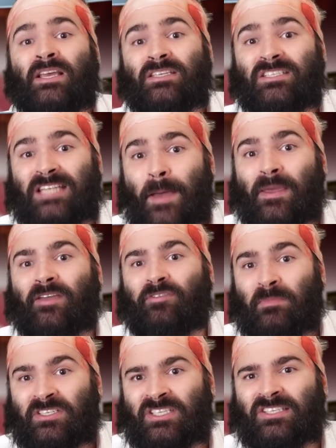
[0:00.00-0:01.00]
stemming
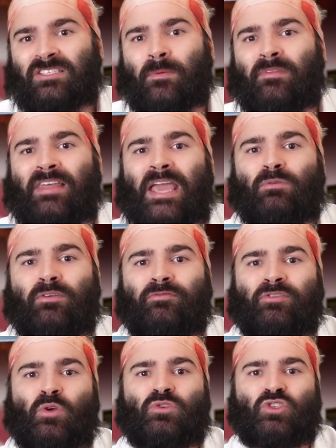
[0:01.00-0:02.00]
from a system they
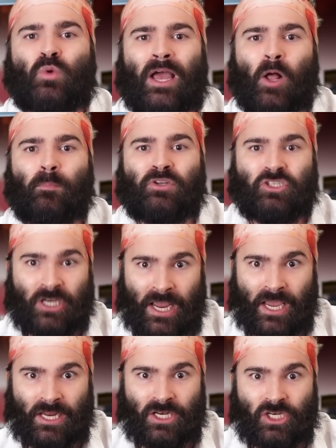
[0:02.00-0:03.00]
refuse to help
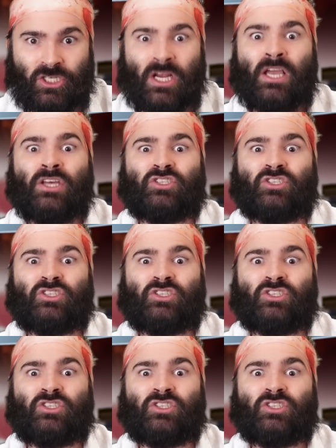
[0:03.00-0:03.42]
change.